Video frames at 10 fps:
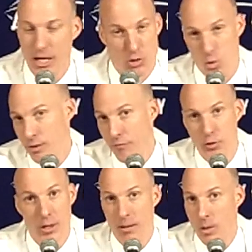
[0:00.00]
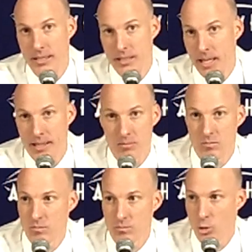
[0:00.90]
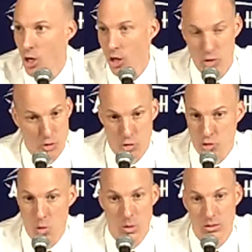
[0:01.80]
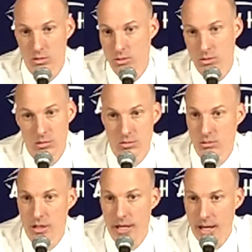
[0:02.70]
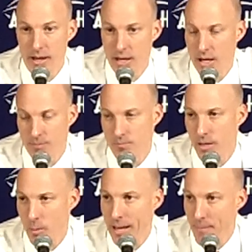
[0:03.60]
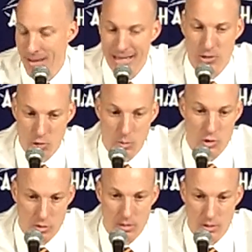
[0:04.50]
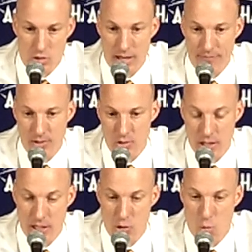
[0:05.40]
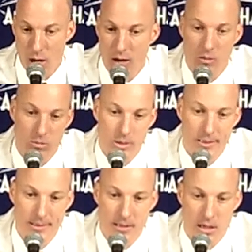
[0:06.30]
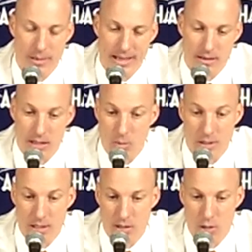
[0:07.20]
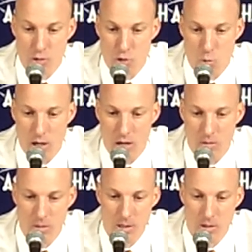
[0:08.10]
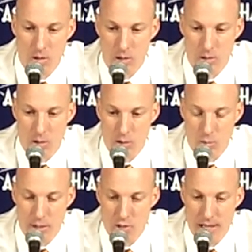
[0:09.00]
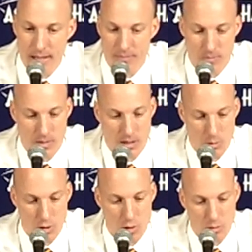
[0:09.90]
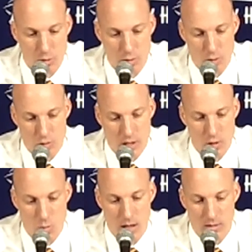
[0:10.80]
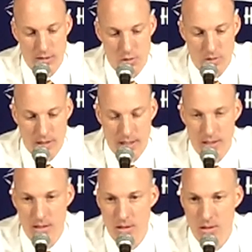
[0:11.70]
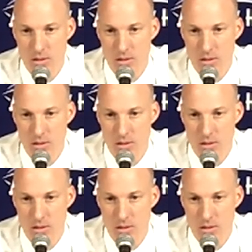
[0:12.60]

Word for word: I just wanted to feel that way tonight, regardless of the score. And then we got back to doing some of those toughness things well. I didn't think we did those as well on Wednesday. And when you don't do those things well in this league,